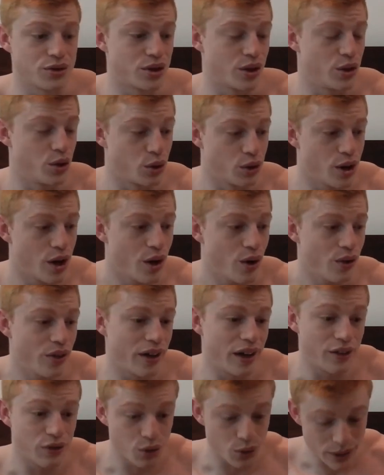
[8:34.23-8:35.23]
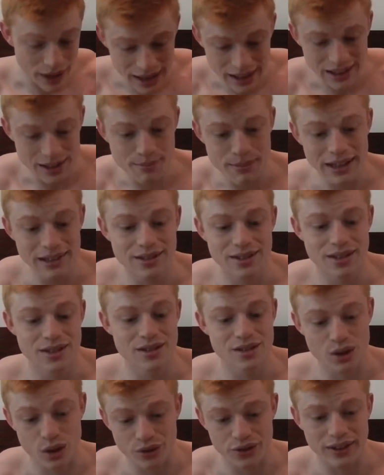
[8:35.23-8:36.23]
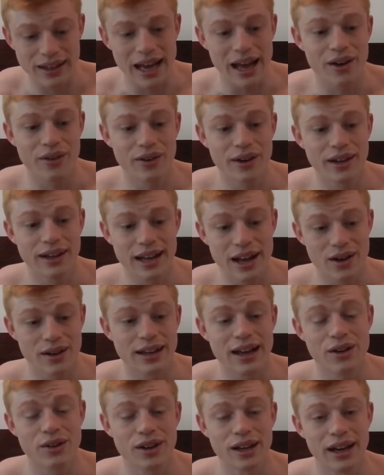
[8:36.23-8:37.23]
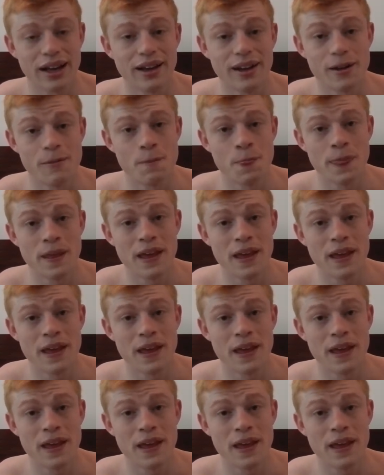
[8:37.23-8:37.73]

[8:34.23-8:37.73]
So you'll know that if you're hitting the maintenance off the calorie cal- calculator